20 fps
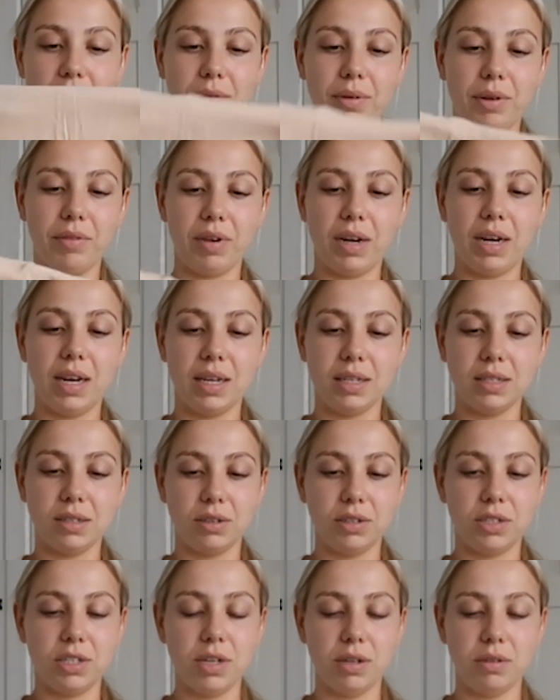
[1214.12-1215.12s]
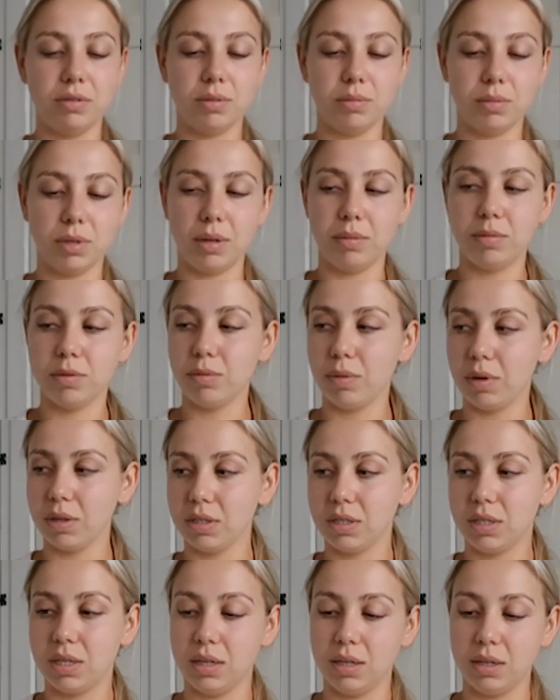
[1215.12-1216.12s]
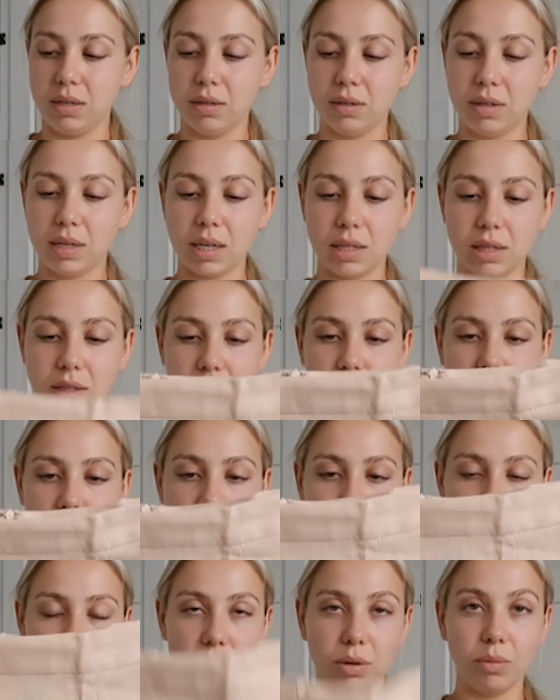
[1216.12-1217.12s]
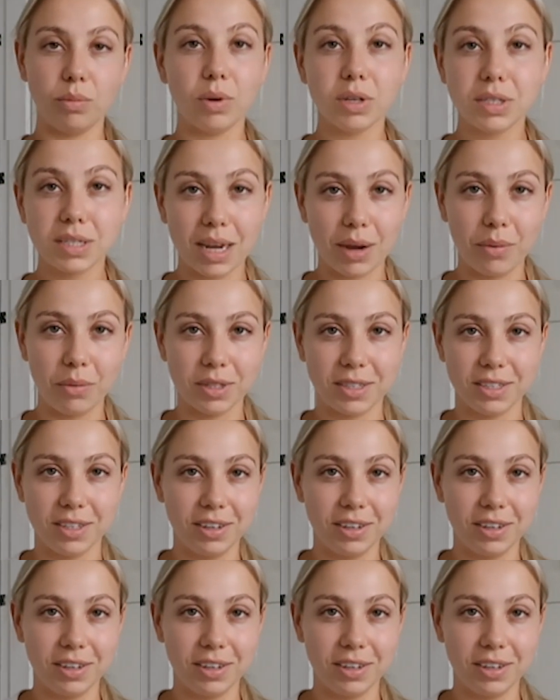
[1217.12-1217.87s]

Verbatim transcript: know it really is hard to know sometimes what to get the right or what to get what